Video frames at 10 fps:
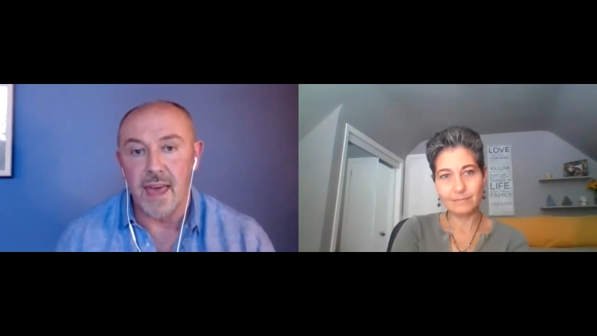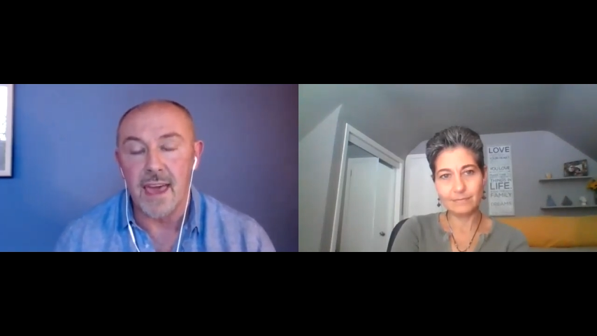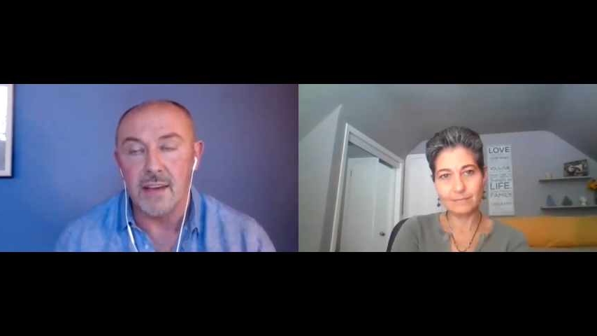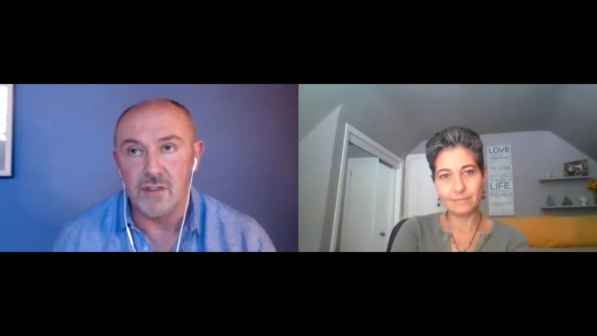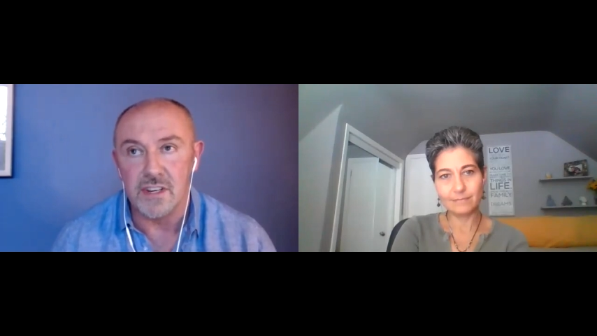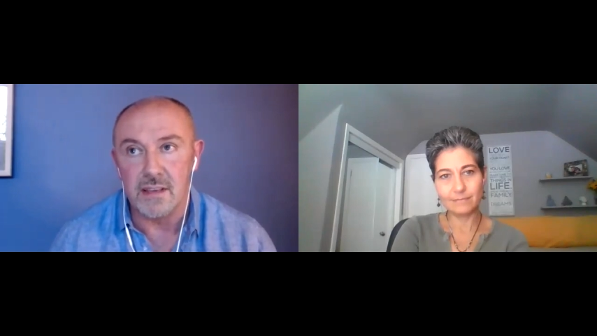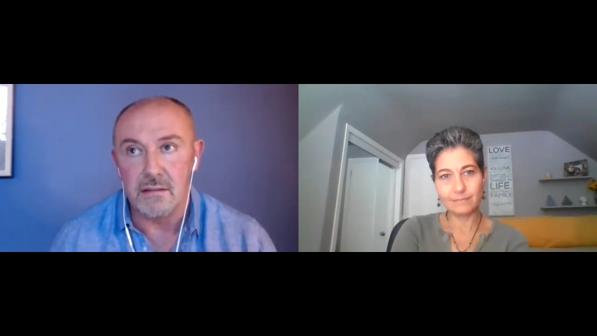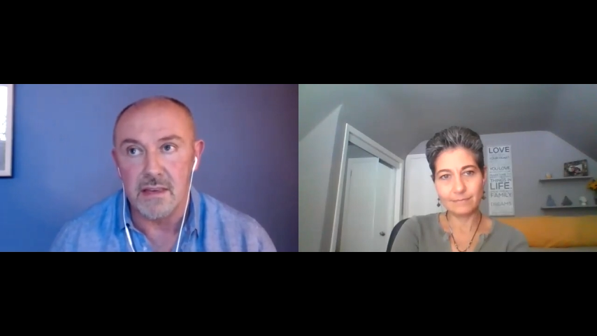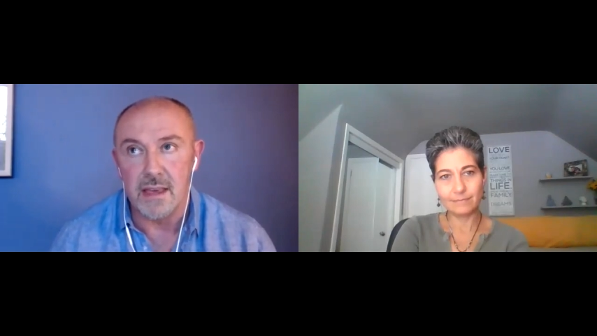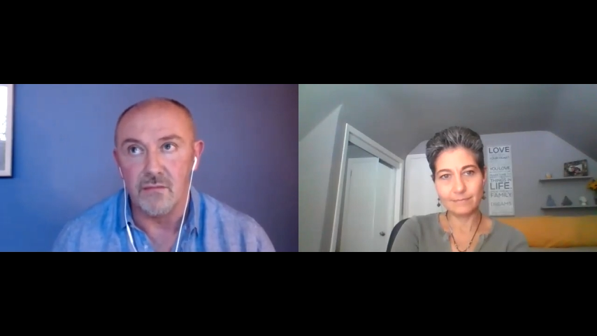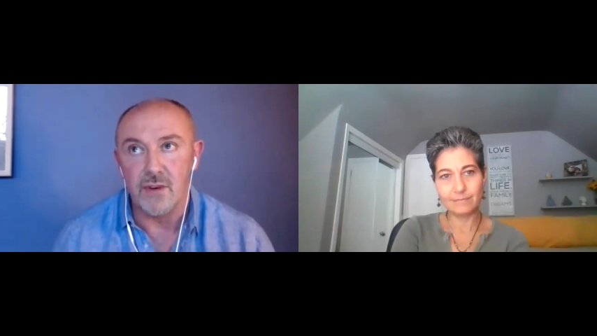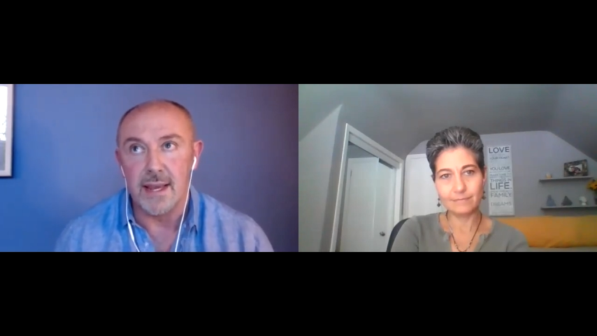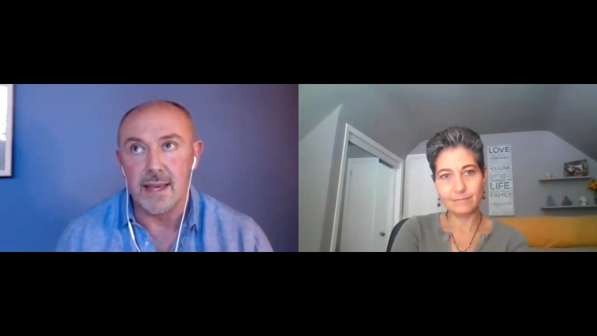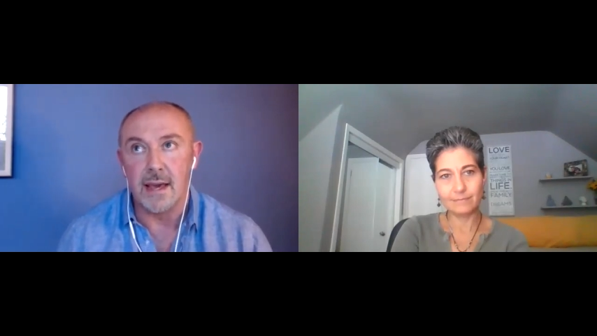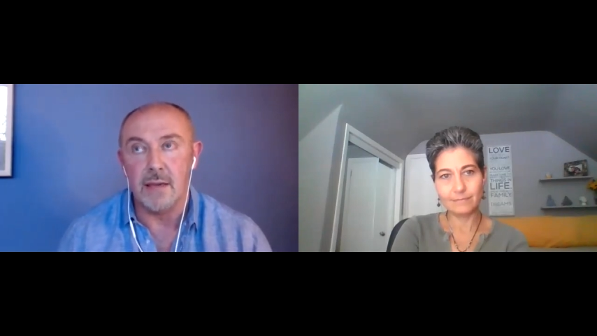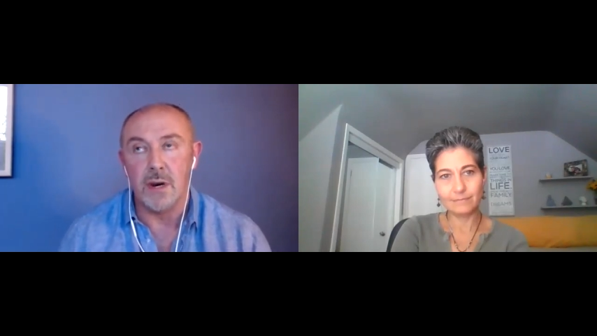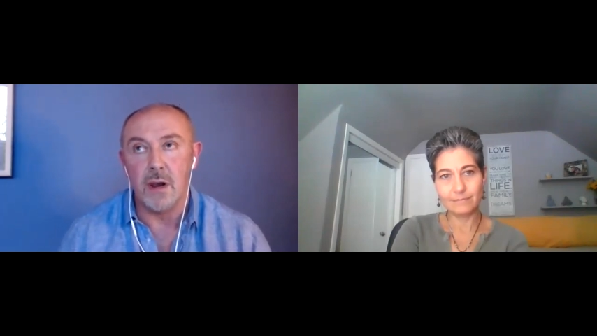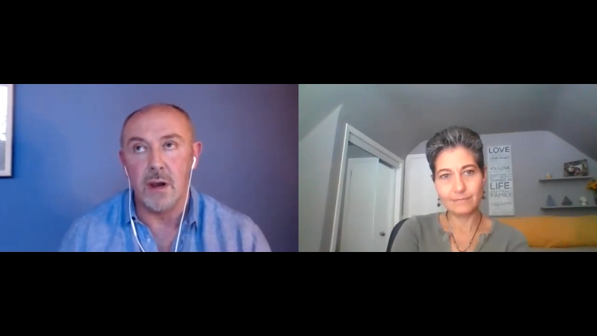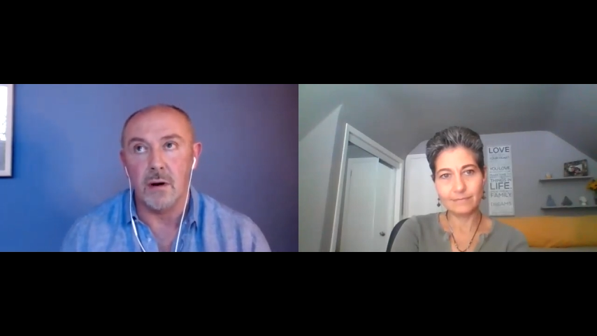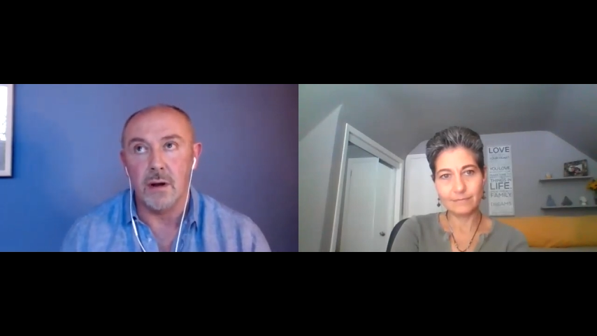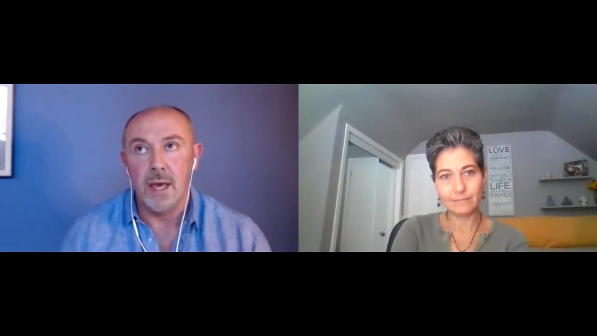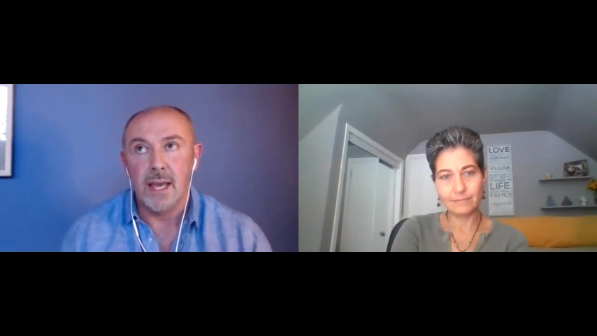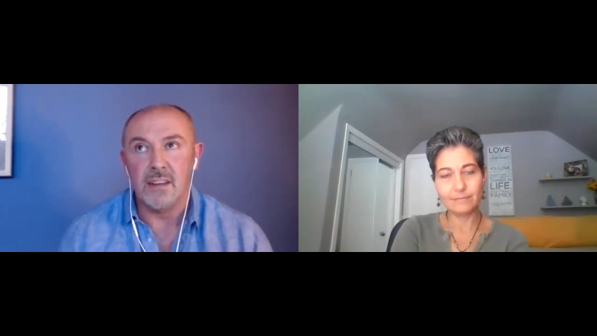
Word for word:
Speaker 1: the hairdressing thing really came along